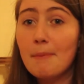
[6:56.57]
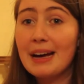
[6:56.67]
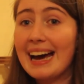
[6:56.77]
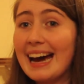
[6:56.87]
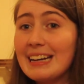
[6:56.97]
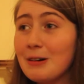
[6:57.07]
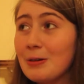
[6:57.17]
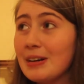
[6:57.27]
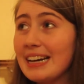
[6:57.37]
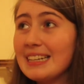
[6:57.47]
but I
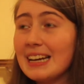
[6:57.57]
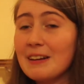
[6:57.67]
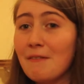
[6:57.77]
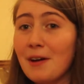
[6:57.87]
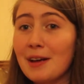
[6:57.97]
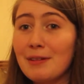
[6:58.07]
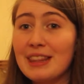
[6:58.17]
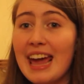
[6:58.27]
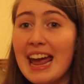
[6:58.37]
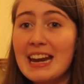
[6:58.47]
don't identify with
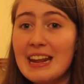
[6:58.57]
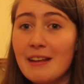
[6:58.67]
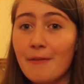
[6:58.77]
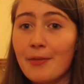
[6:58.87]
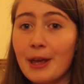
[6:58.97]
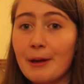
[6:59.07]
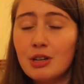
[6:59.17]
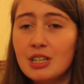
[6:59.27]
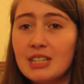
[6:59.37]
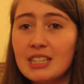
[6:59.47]
any of them,
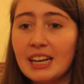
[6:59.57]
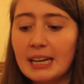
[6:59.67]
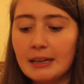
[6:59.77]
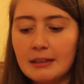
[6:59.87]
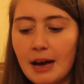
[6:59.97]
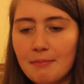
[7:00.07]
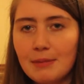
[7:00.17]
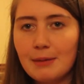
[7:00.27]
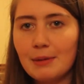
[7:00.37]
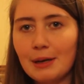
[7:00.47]
which is like not
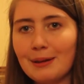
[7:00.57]
me being